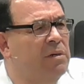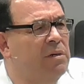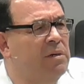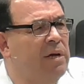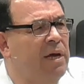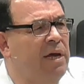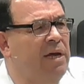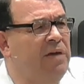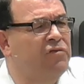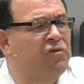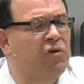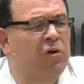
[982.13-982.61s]

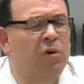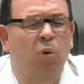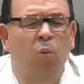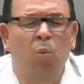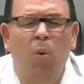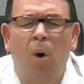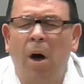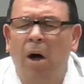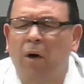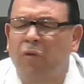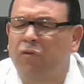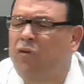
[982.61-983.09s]
He's going to
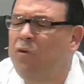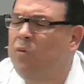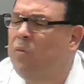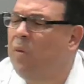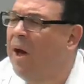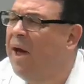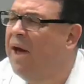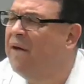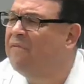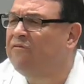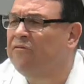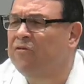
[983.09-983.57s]
walk through
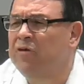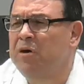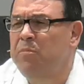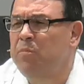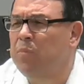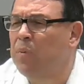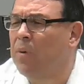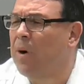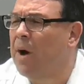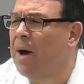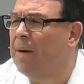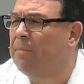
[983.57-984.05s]
every
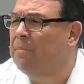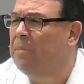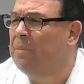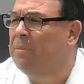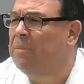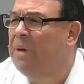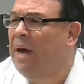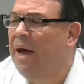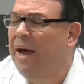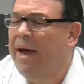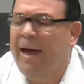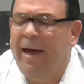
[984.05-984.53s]
problem,
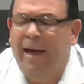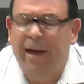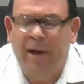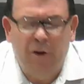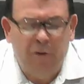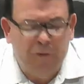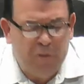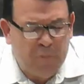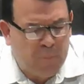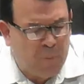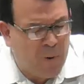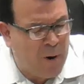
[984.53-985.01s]

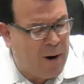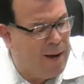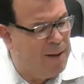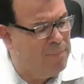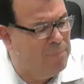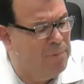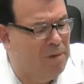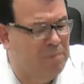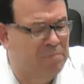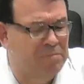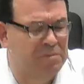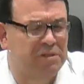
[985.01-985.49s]
health
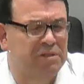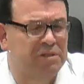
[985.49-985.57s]
problems,